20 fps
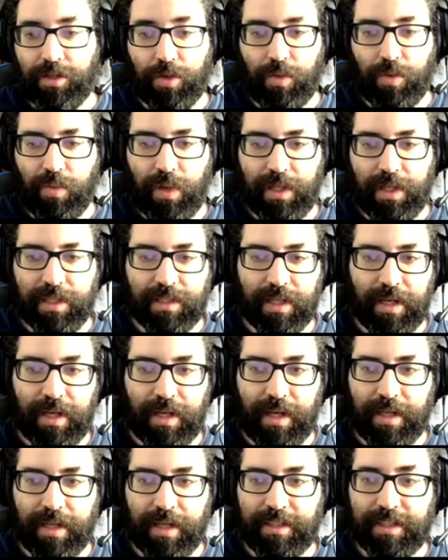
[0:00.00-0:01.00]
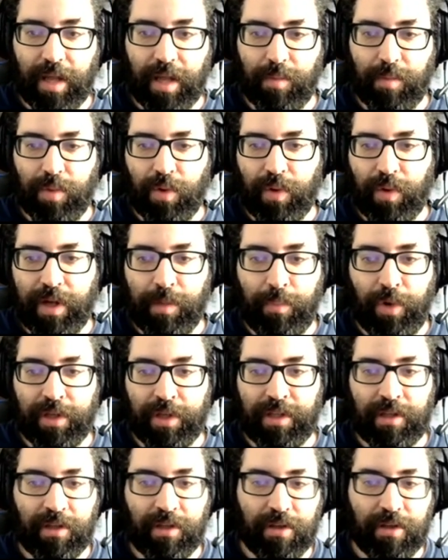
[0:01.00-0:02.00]
So what is a stable
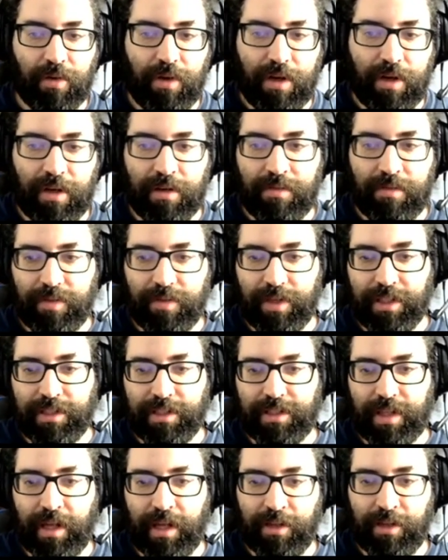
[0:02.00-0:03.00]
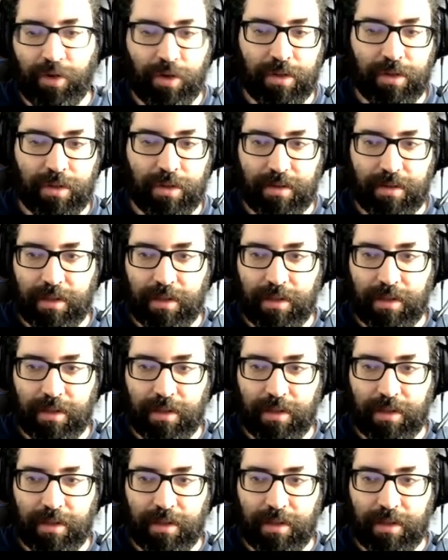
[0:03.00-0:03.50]
anypointed nodal curve? A